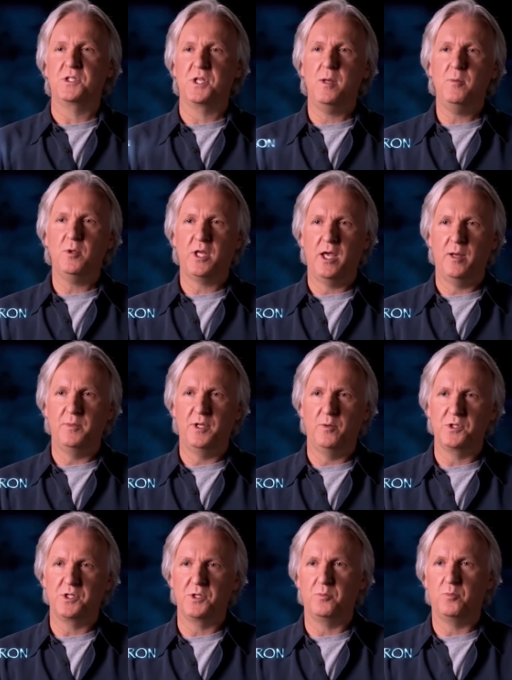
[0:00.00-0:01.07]
SimulCam did
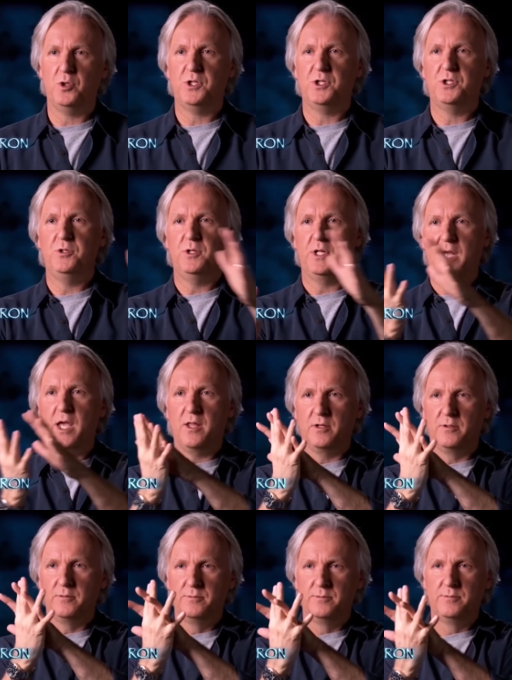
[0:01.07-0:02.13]
was it put the two together.